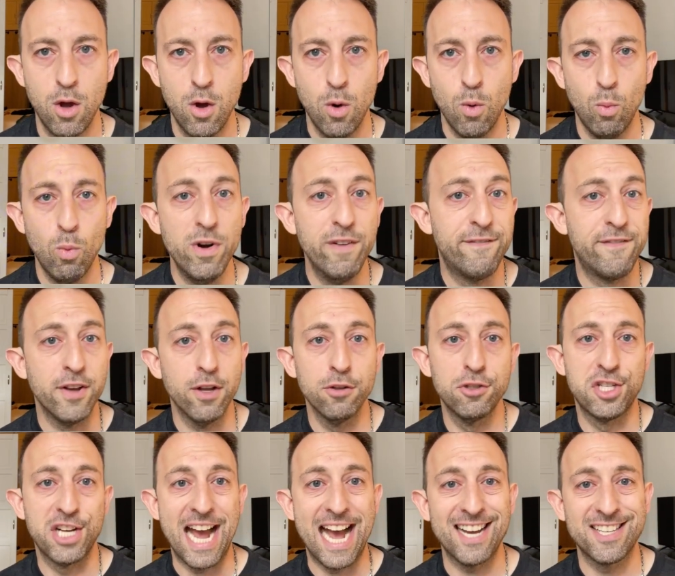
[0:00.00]
When Phil
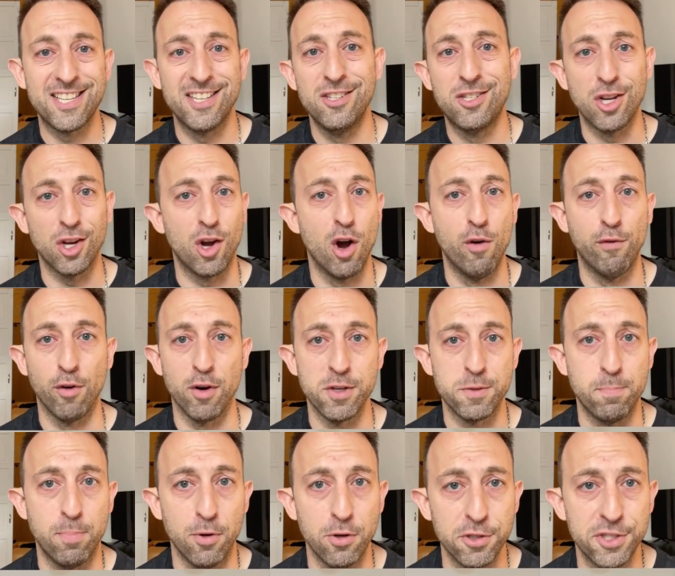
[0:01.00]
Jackson took over as
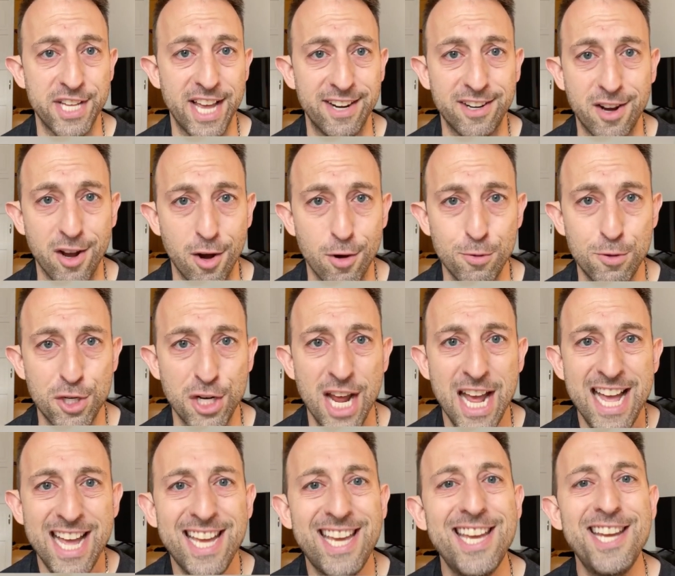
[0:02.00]
Bulls head coach,
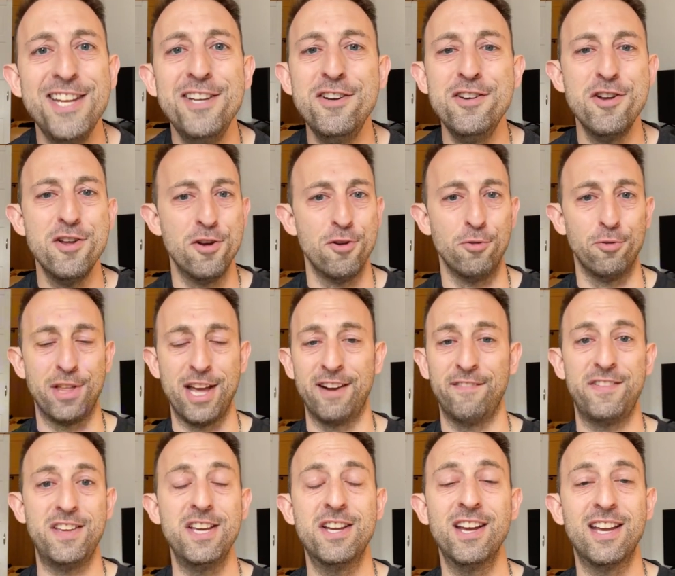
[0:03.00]
he knew that if
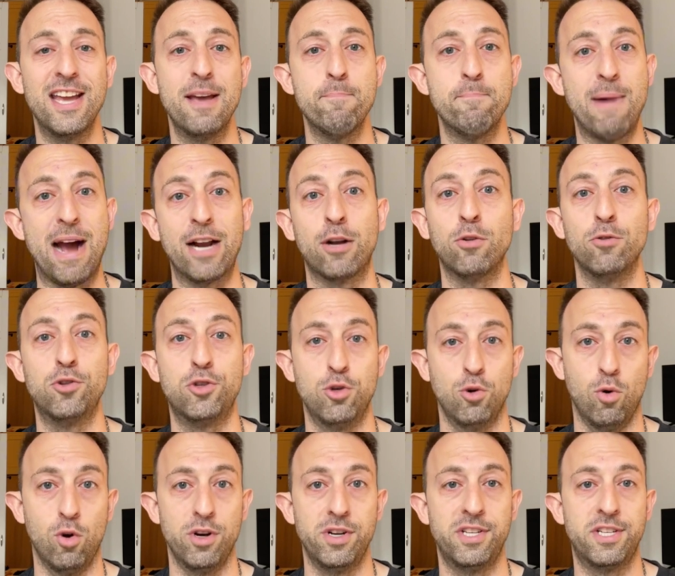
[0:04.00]
he could get Michael
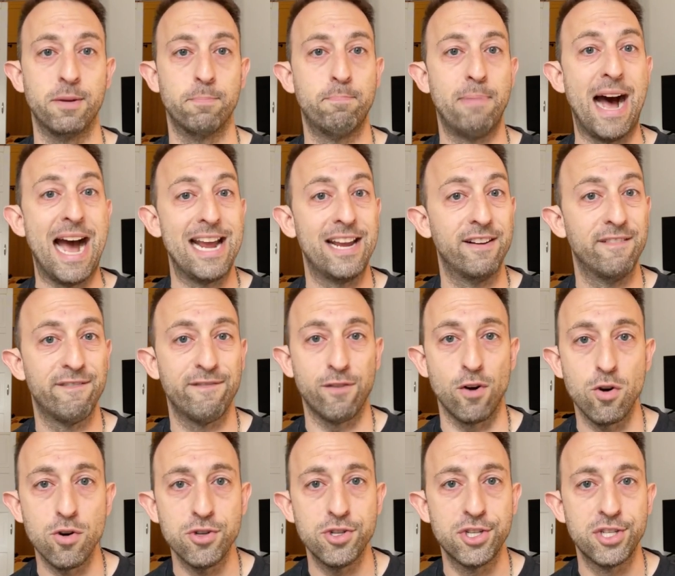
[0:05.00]
Jordan to buy in
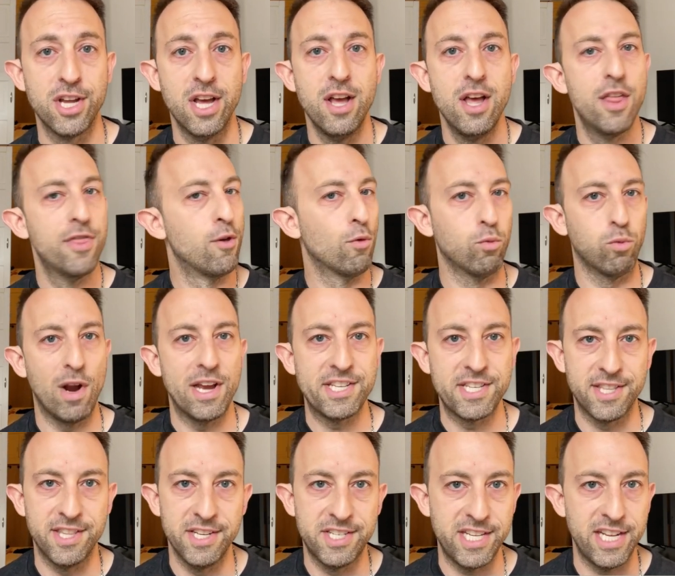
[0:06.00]
first, the rest of
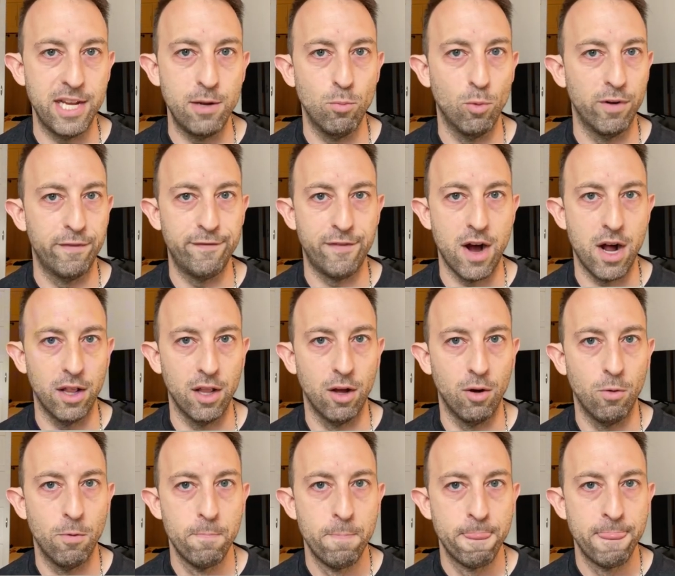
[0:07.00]
the team would follow.
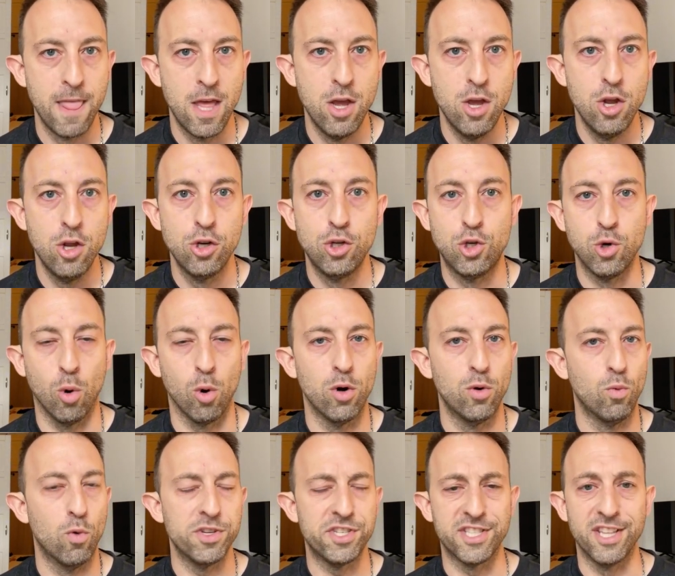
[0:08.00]
Jordan
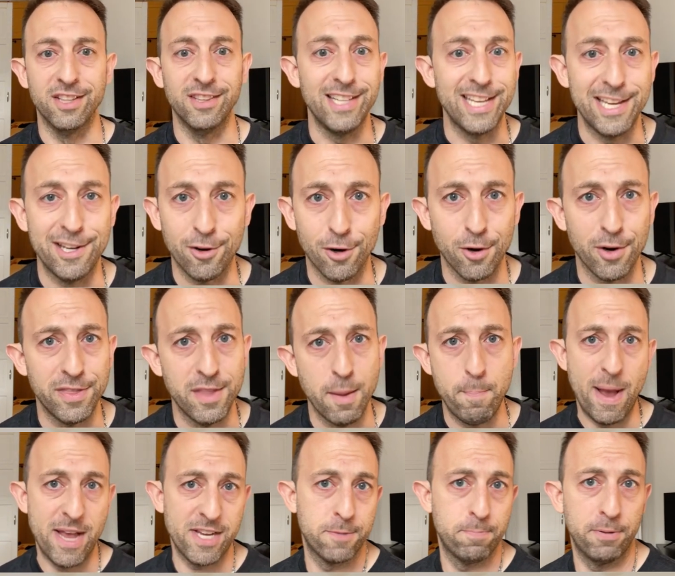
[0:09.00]
was the leader and the
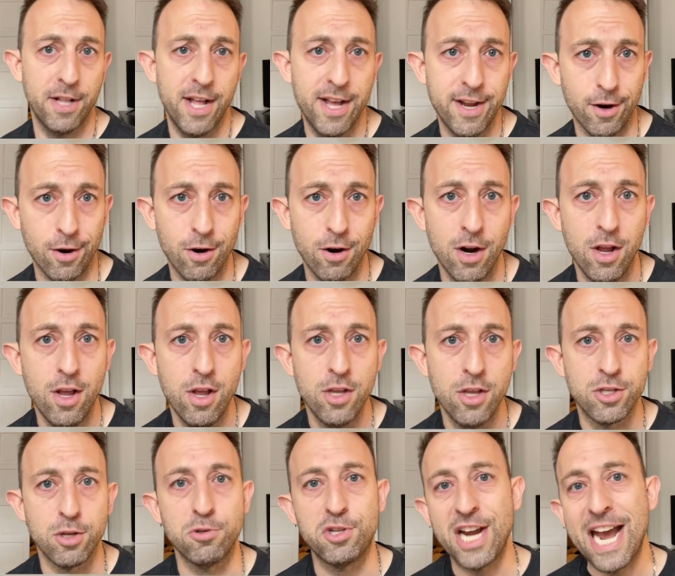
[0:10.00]
best player,
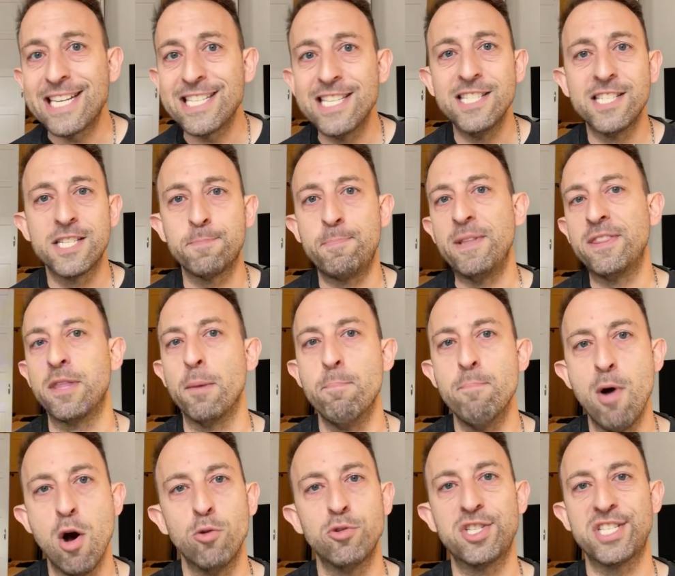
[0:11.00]
so Jackson spent the
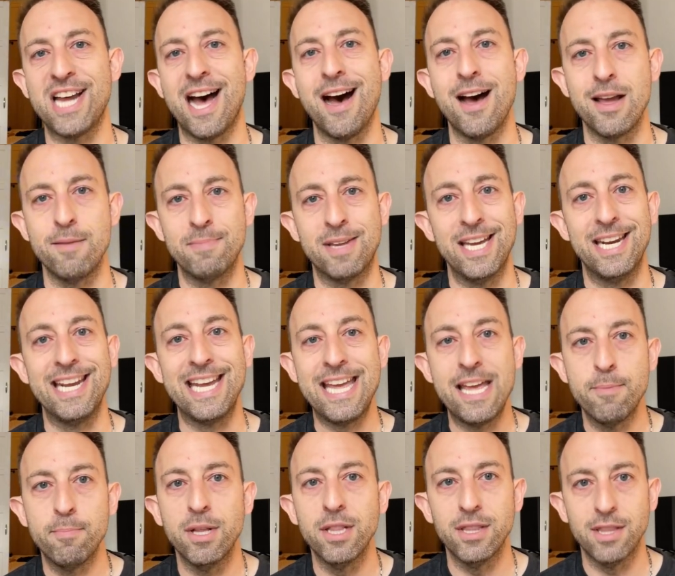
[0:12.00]
most time getting him
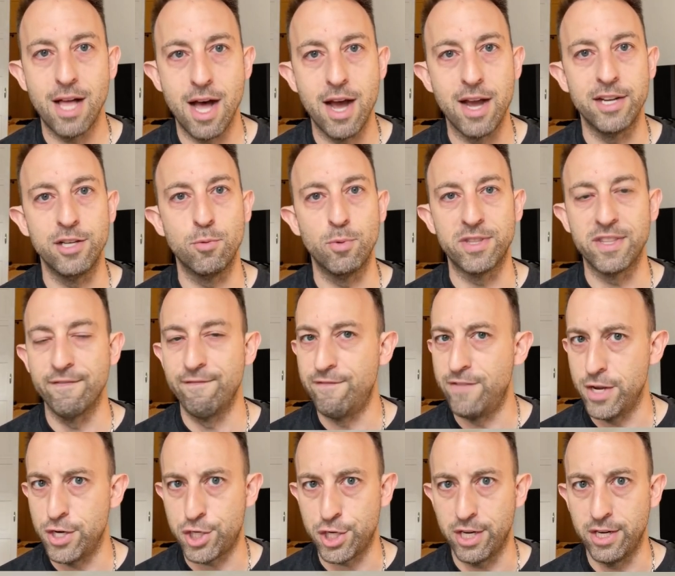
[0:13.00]
aligned with the
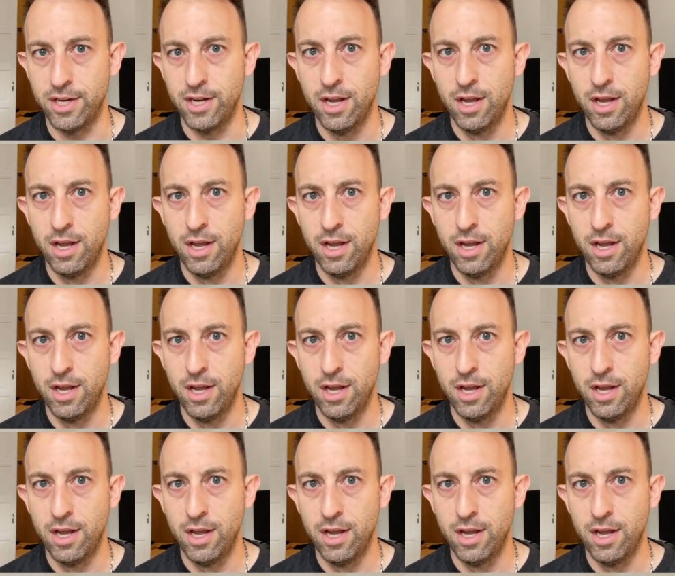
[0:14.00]
vision.